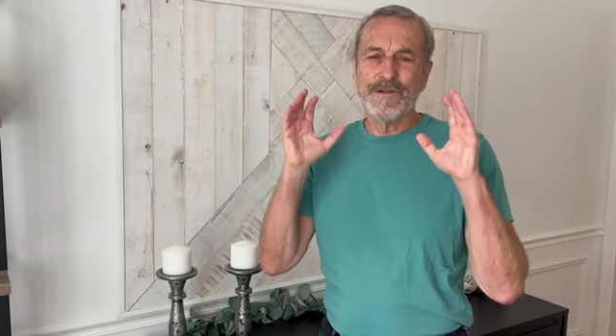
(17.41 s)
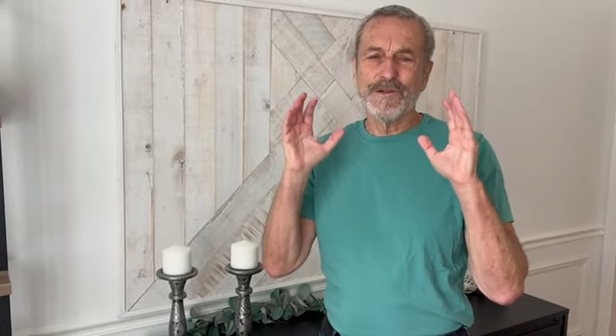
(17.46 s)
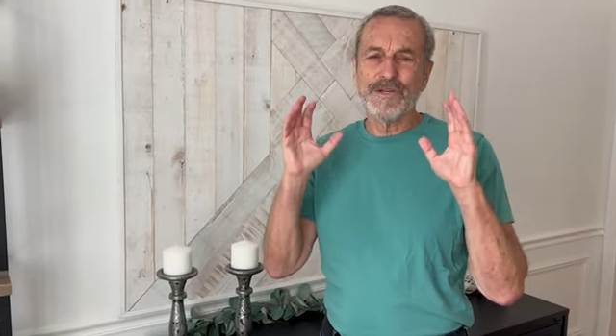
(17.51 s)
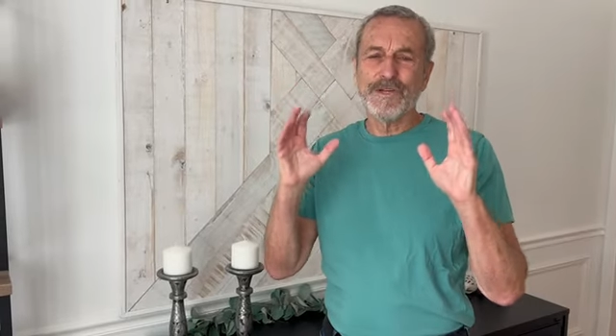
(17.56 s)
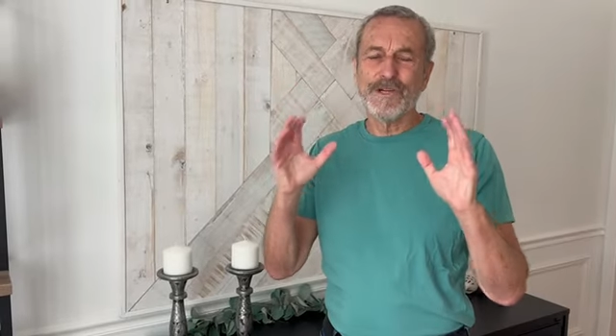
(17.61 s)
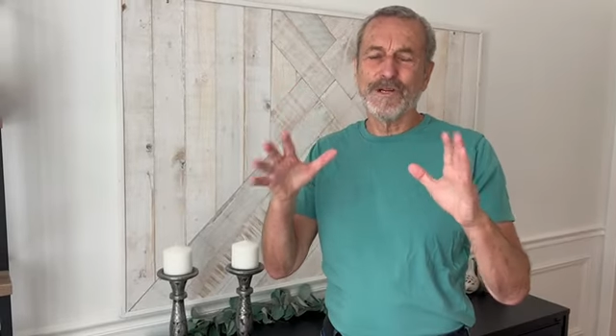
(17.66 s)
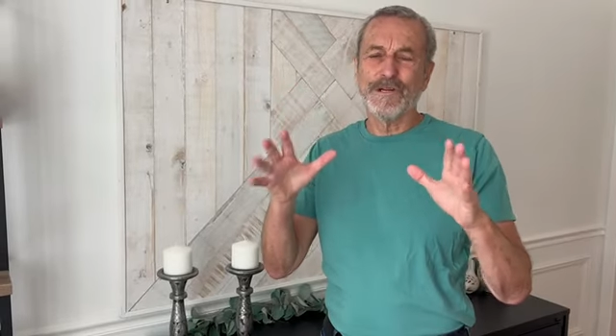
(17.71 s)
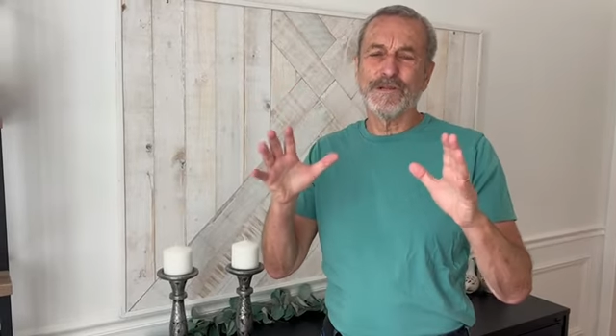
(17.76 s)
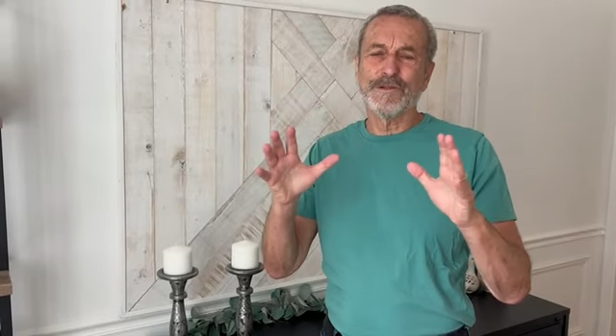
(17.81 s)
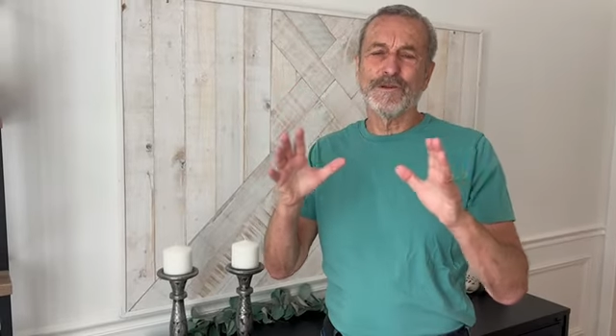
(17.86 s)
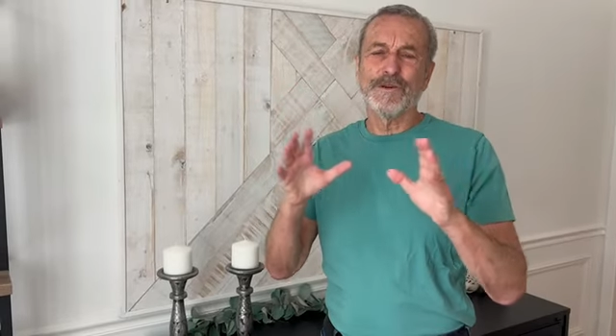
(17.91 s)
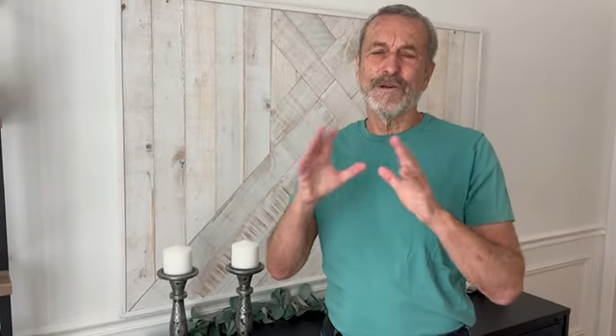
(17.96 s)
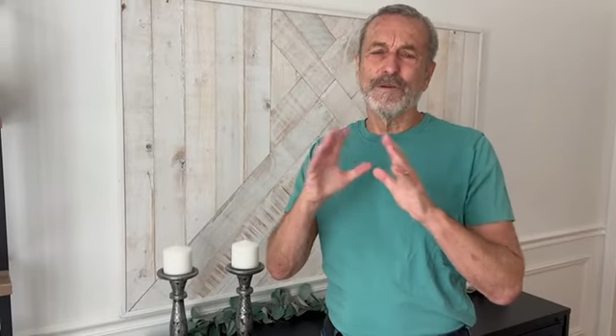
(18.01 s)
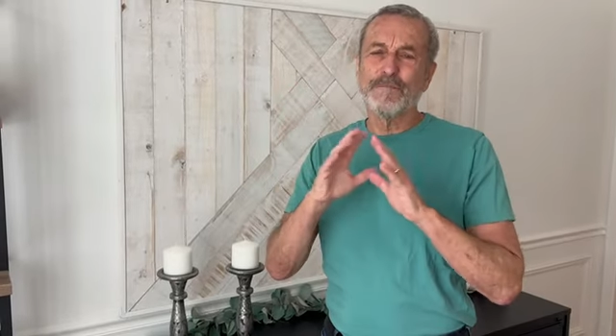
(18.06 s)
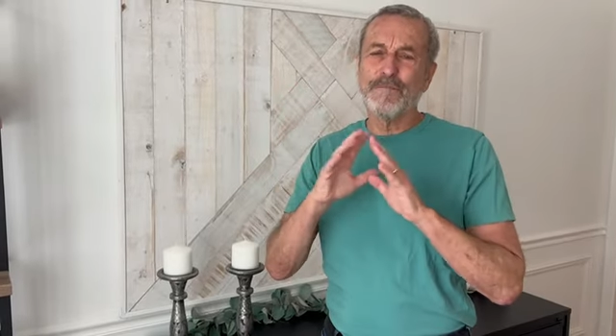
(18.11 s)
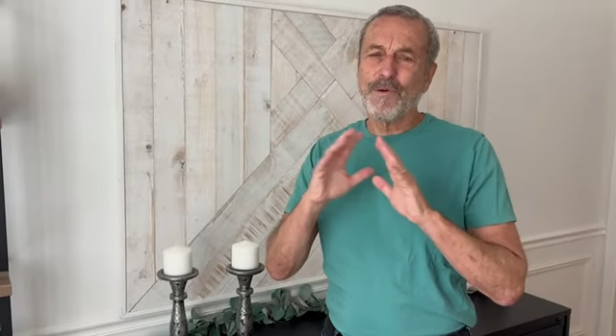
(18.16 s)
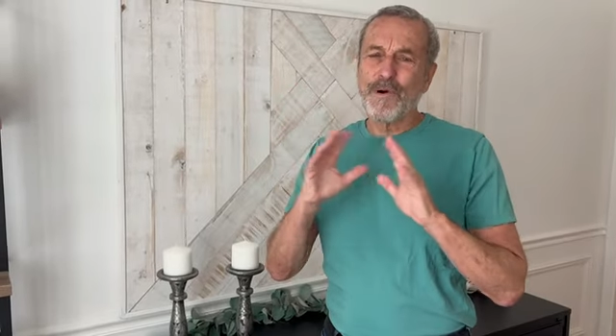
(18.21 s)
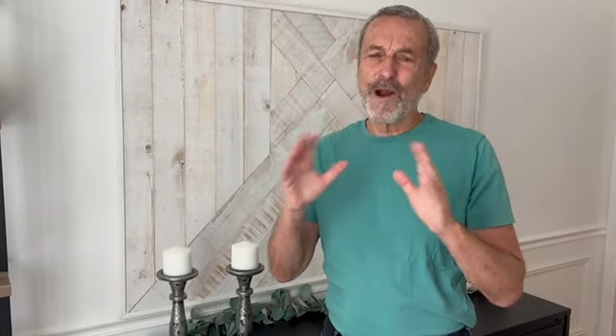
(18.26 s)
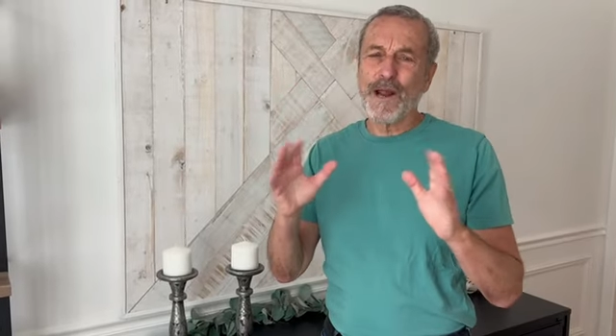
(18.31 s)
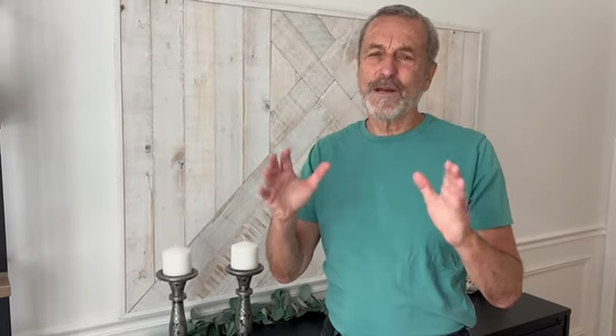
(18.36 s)

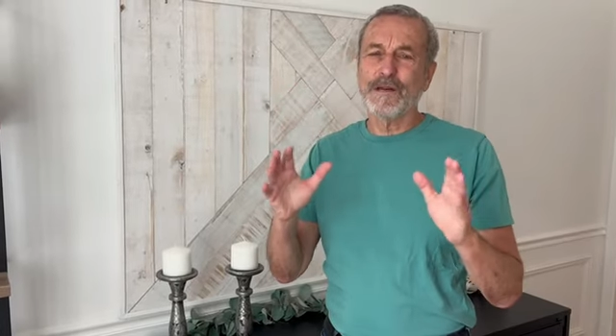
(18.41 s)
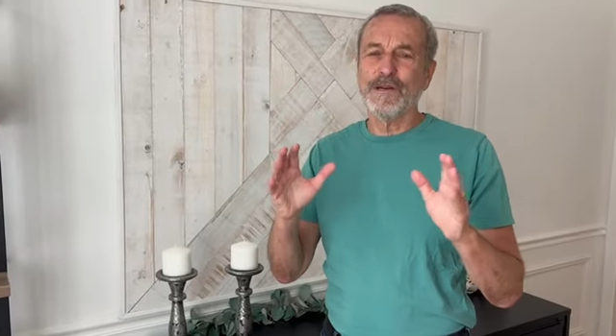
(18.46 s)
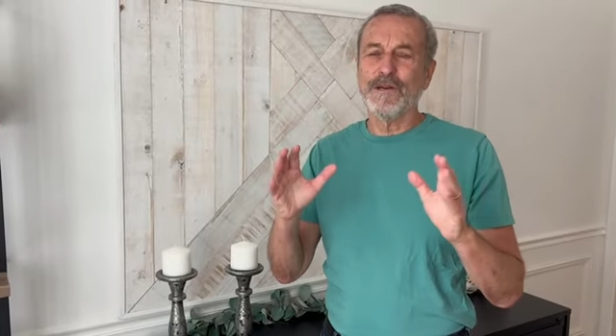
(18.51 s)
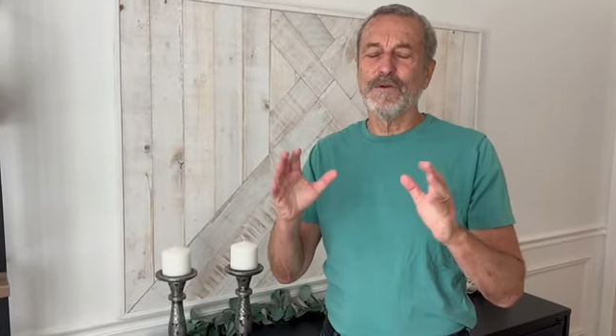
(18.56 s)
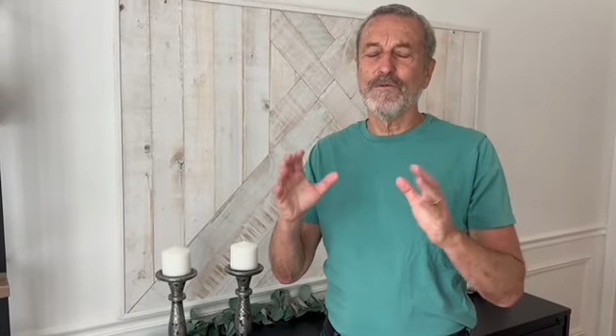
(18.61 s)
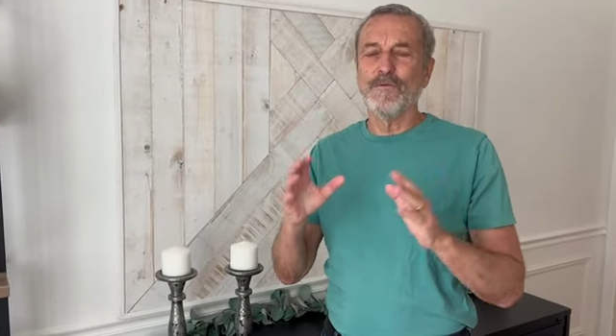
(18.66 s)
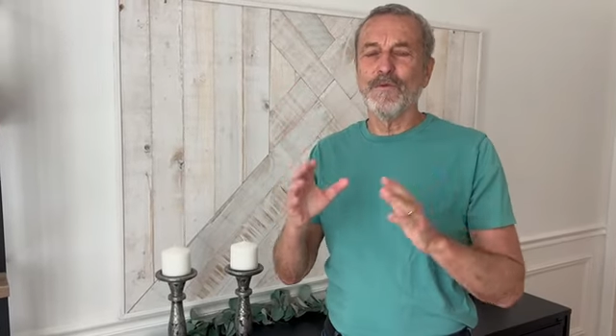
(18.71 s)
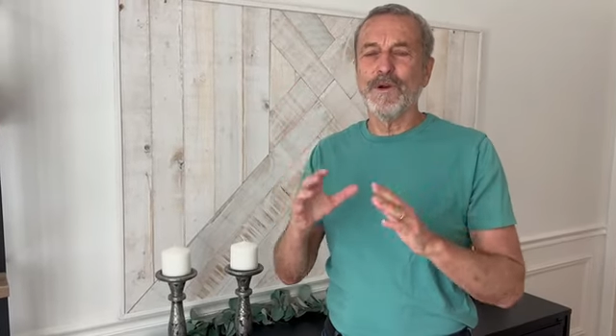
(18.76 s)
children, pregnant